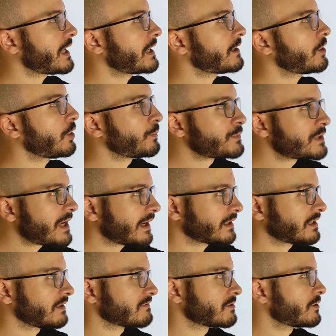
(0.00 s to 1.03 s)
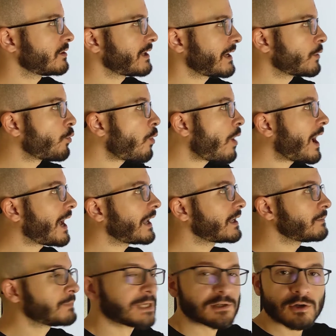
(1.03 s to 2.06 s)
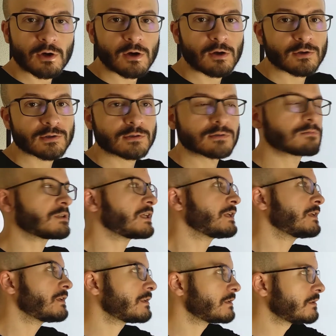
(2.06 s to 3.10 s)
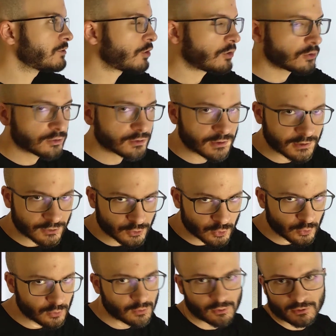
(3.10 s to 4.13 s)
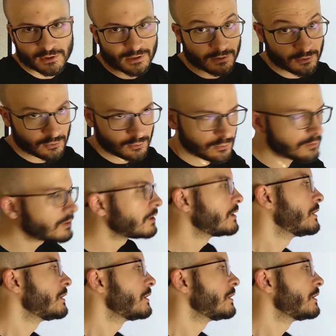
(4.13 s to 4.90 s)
and objectives, not like why, because, in order to, or just to,